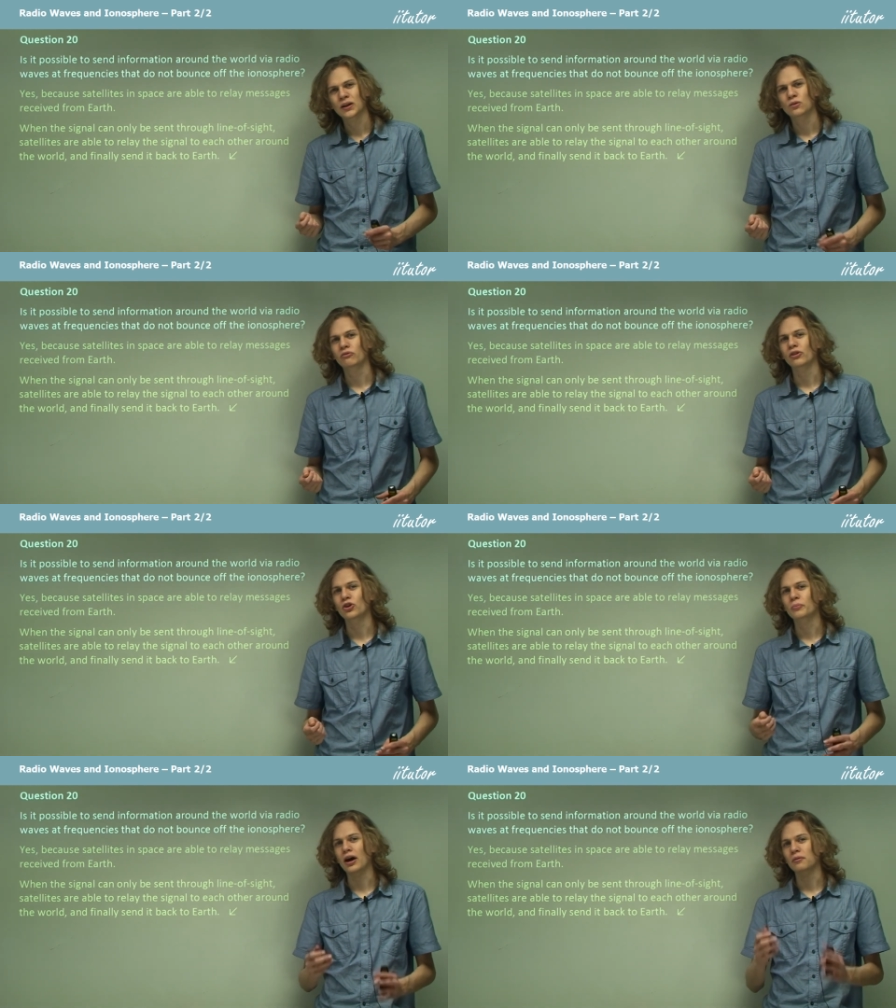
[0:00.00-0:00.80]
We've learned
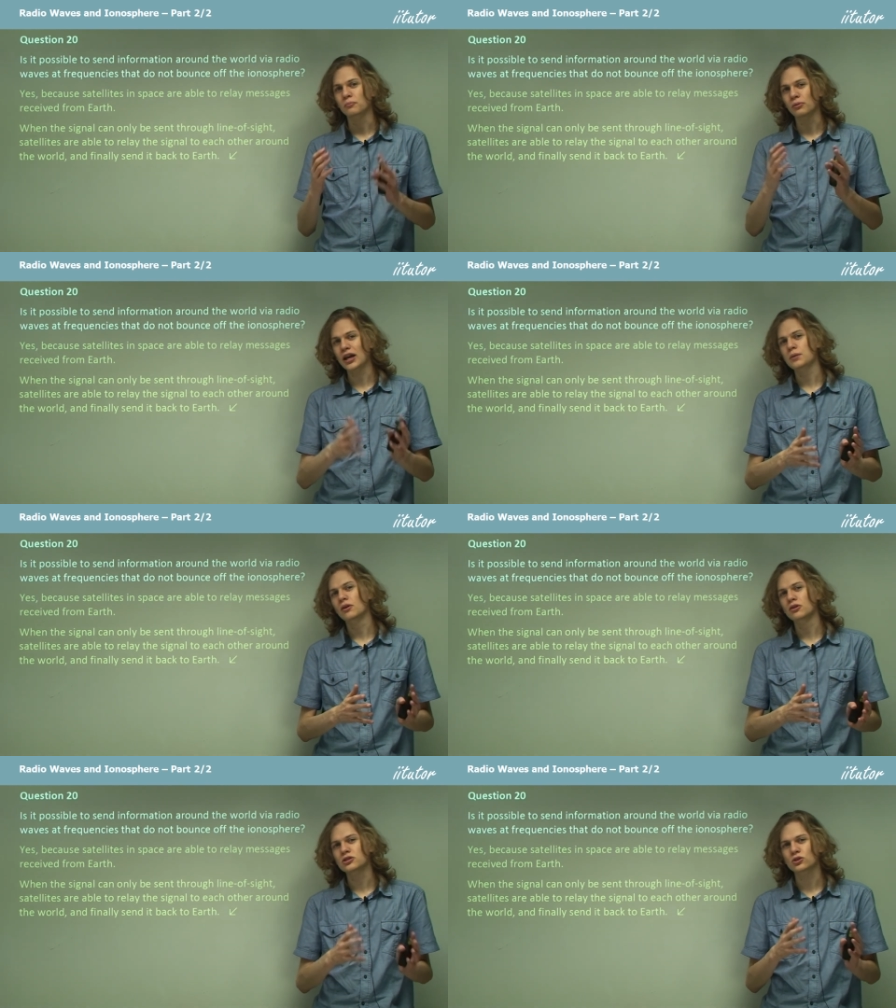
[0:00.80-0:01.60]
about plane
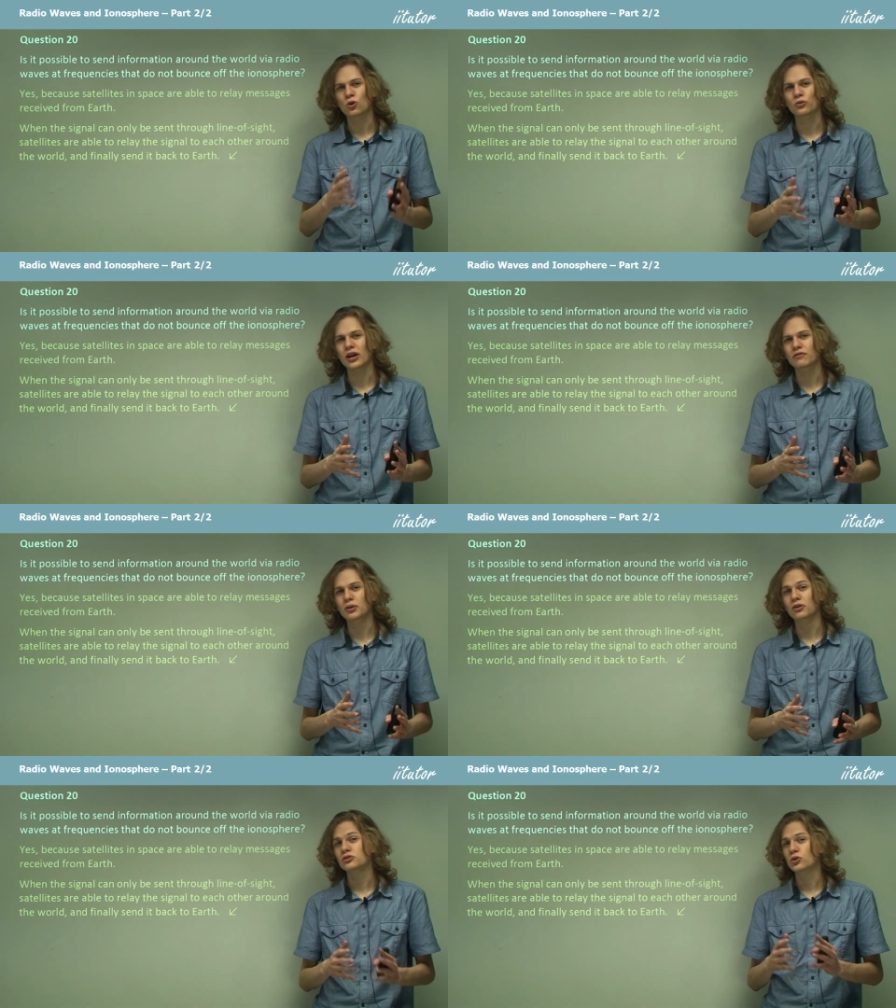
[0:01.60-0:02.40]
mirrors, concave
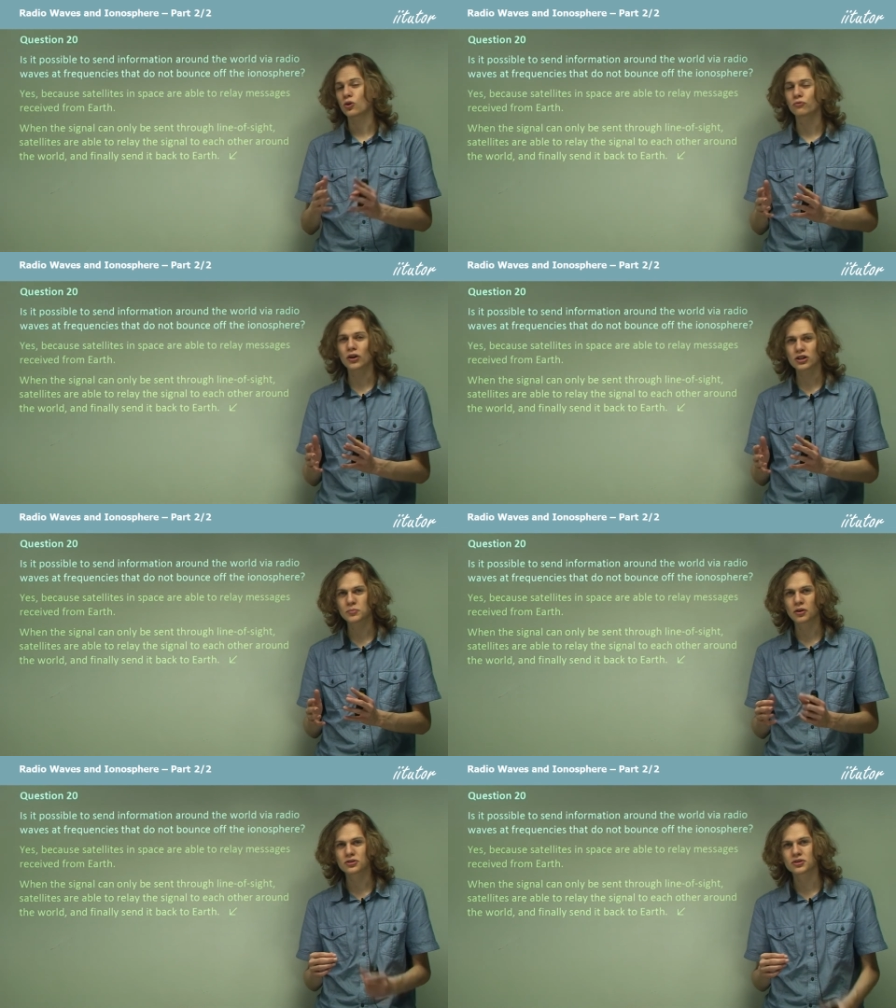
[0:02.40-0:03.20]
mirrors, convex
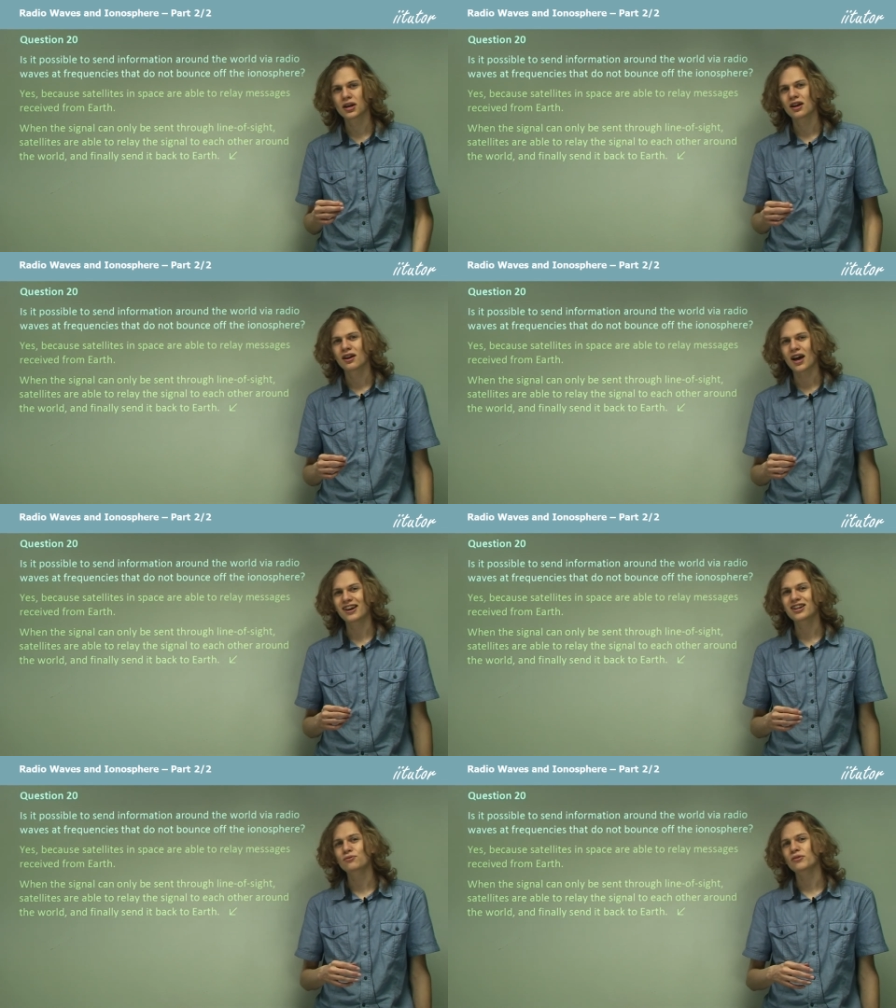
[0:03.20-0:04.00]
mirrors, and
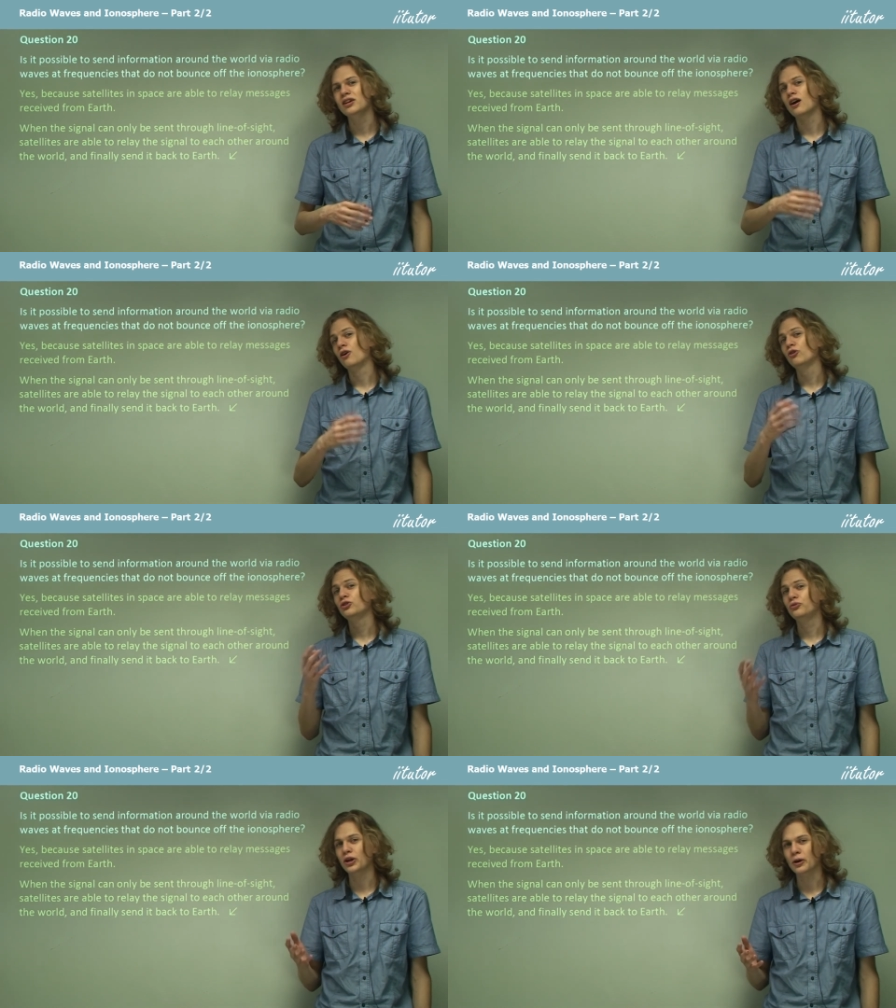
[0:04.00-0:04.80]
even the
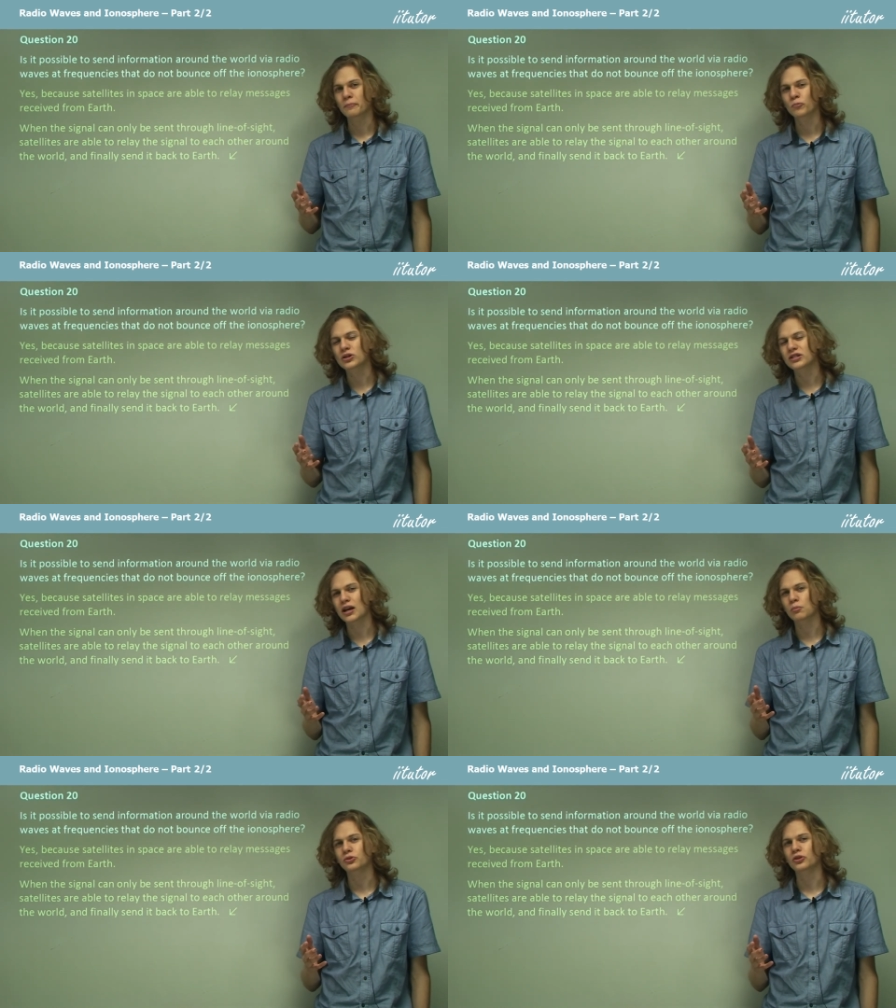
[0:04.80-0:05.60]
ionosphere, which is
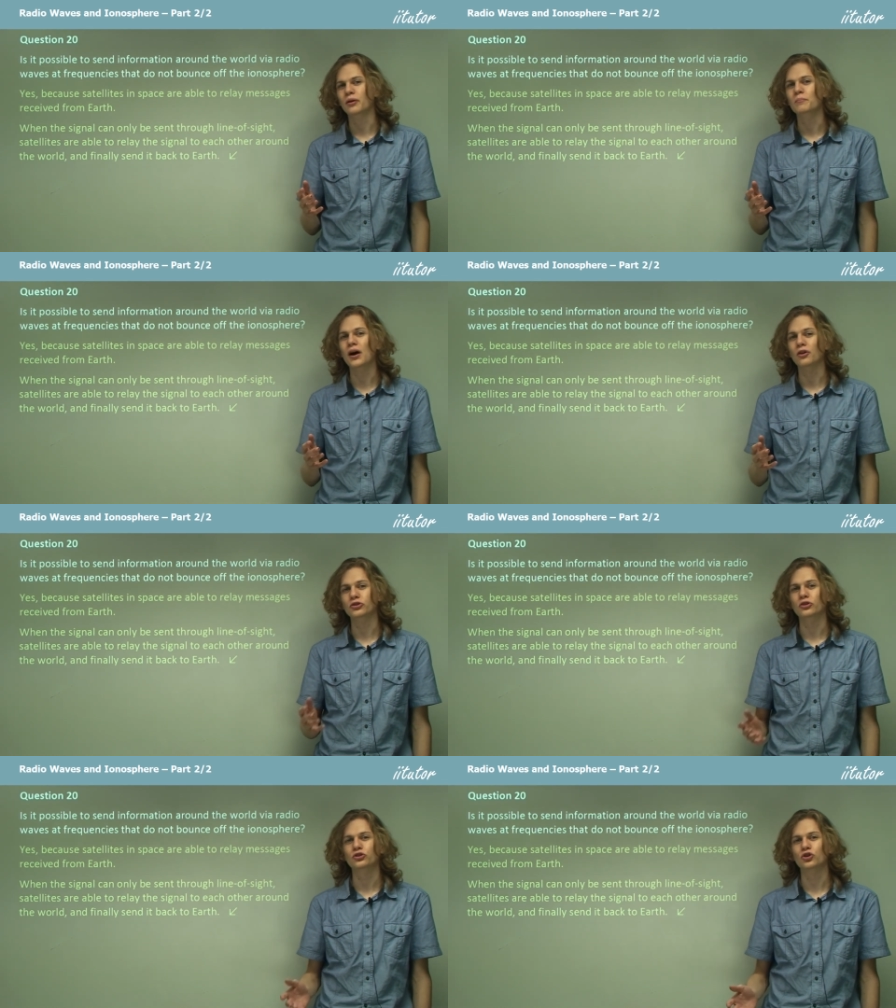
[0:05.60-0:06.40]
able to bounce
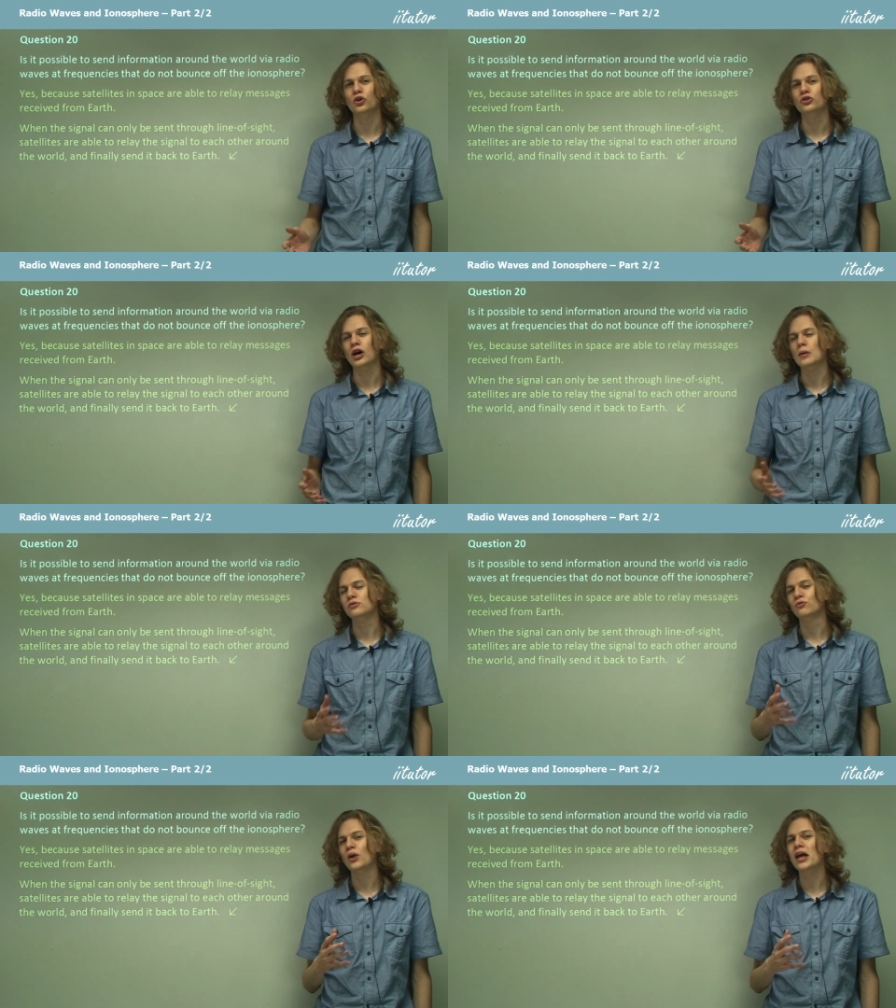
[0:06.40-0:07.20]
certain types
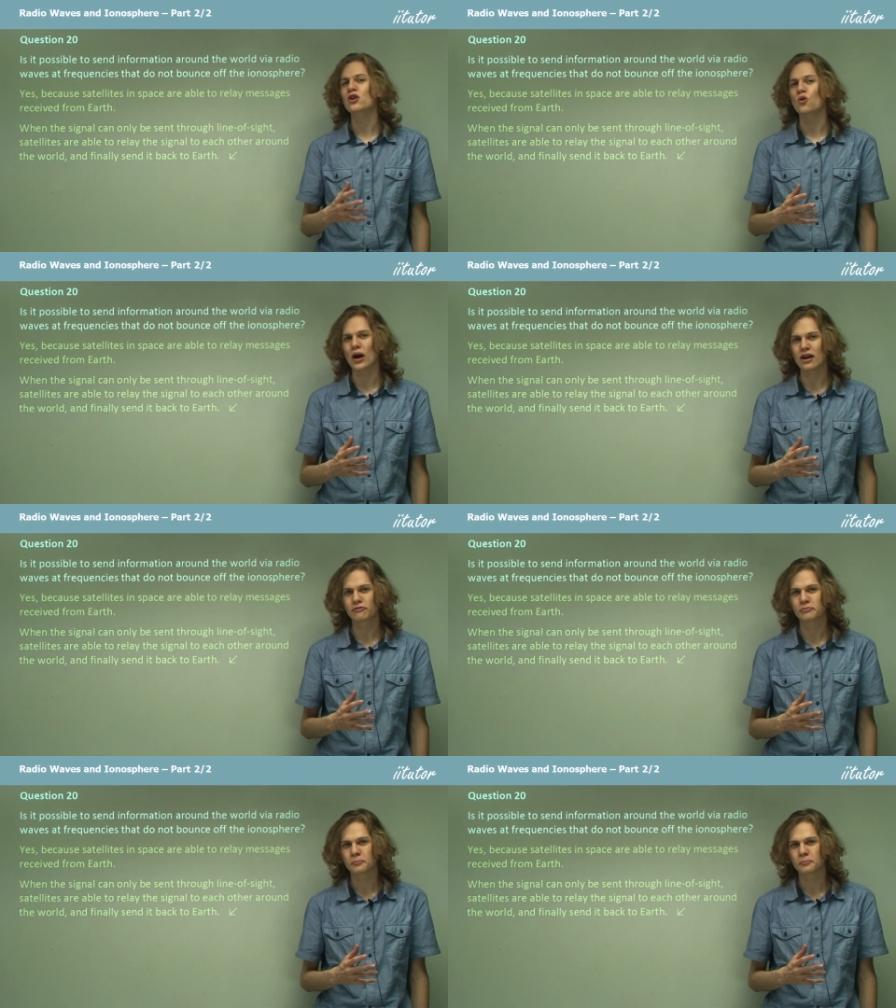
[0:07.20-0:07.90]
of radio wave.